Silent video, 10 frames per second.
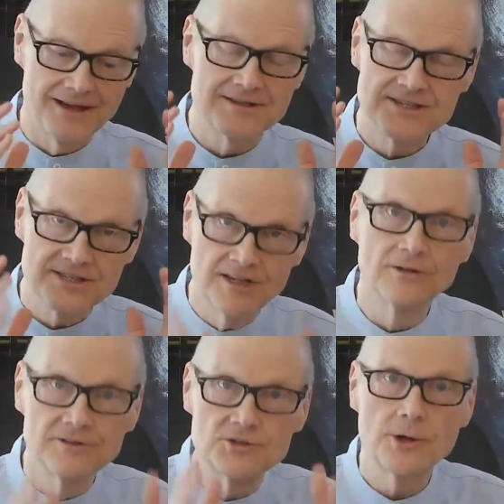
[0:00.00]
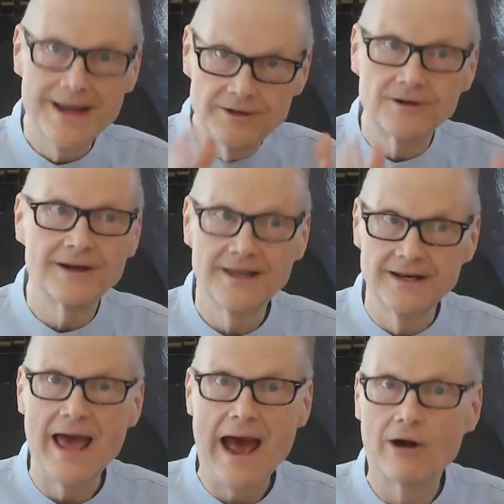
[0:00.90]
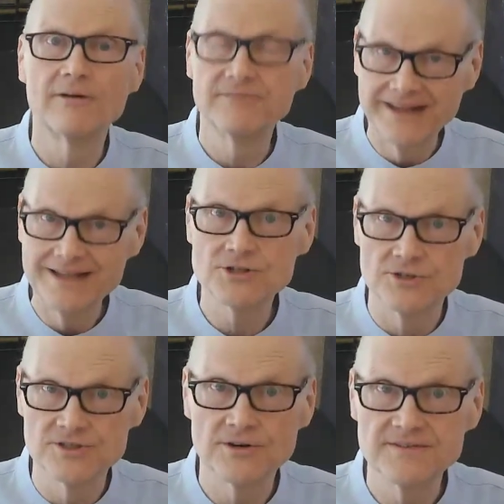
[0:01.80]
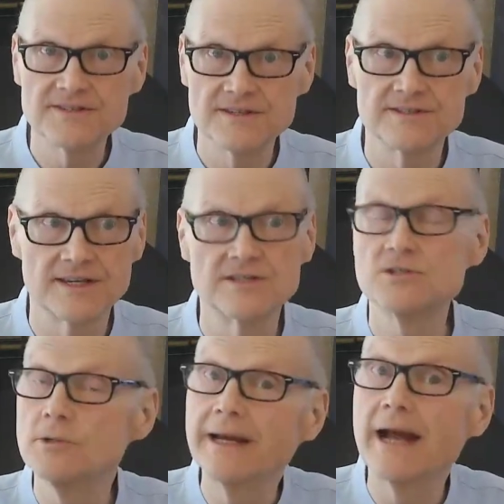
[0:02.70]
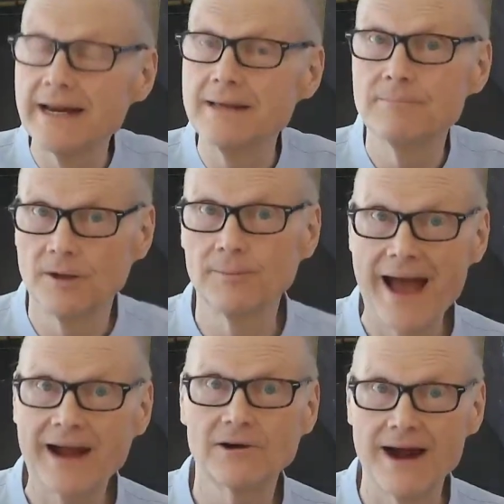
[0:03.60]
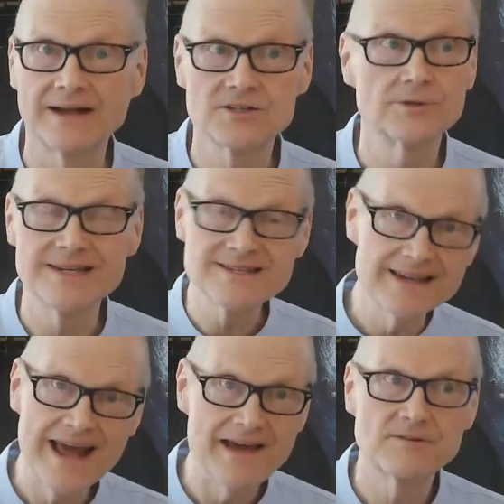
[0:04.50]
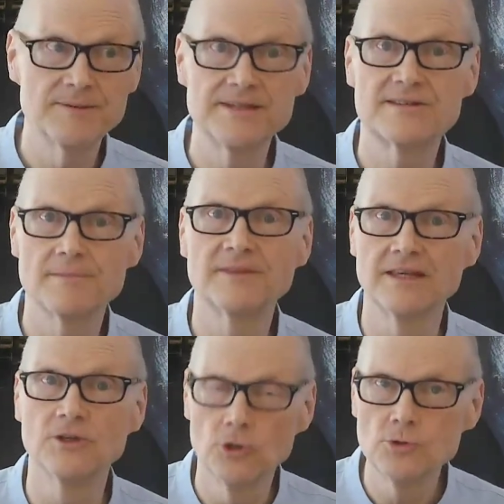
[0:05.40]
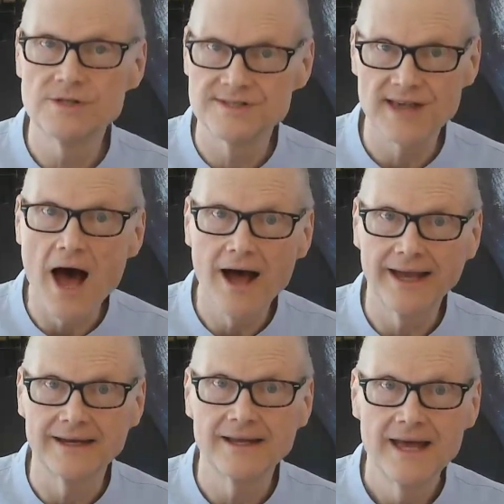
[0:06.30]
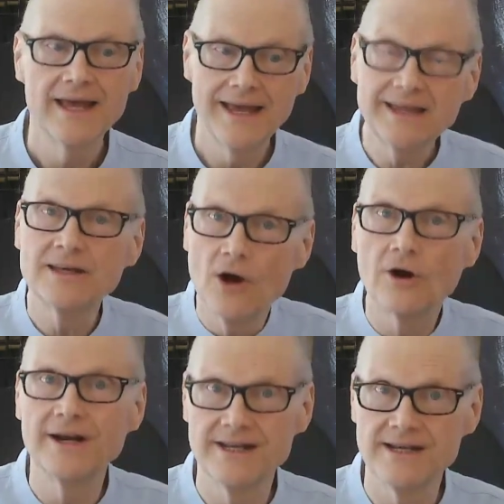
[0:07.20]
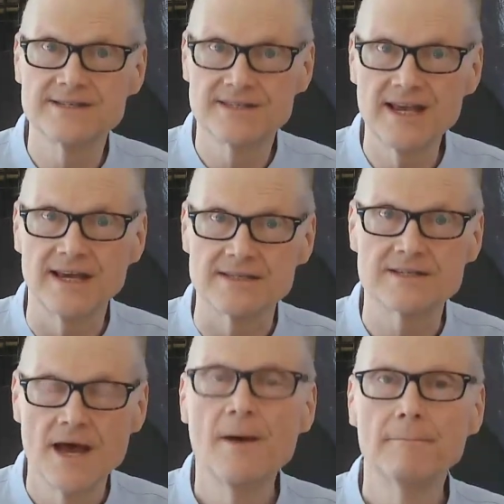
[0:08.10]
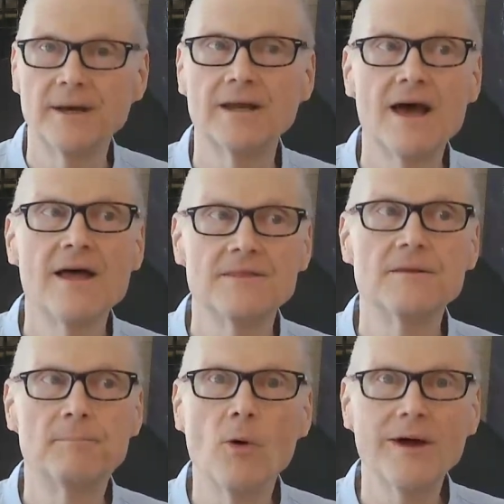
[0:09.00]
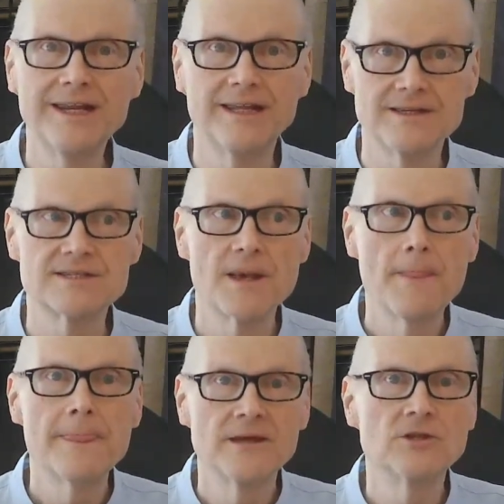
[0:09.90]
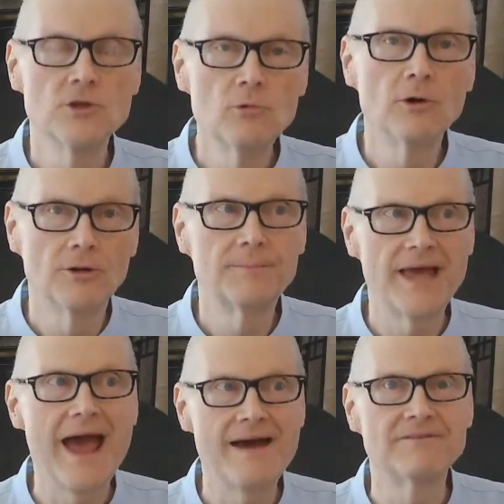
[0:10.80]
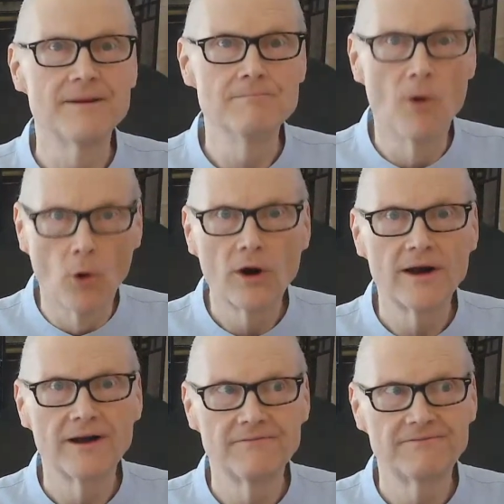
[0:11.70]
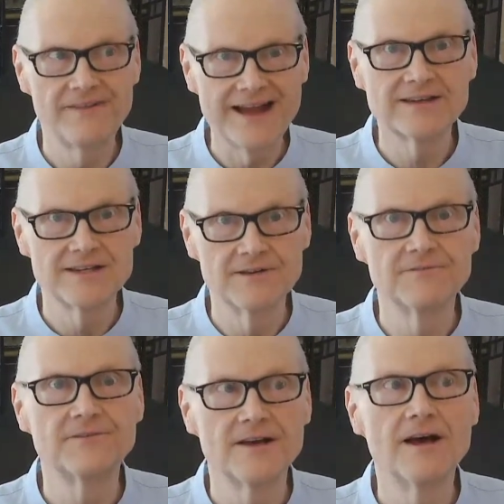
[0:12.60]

skilled trainer in our financial services industry, a guy named Bill Backrack. So it doesn't have to be something you design. It can already exist. But the point is, you will have a more effective